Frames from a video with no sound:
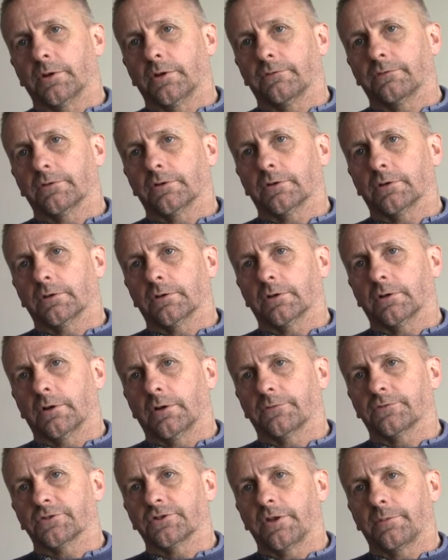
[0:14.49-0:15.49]
I think
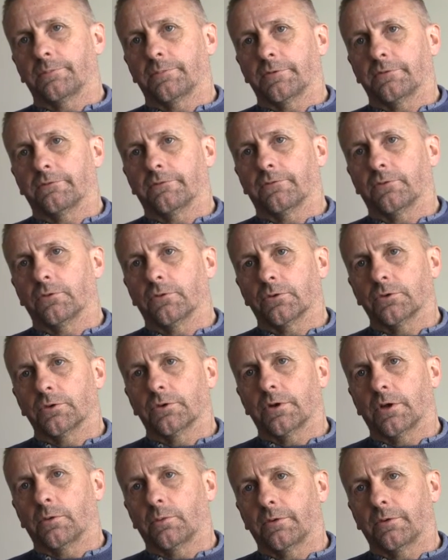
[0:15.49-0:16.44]
I've said before, you know,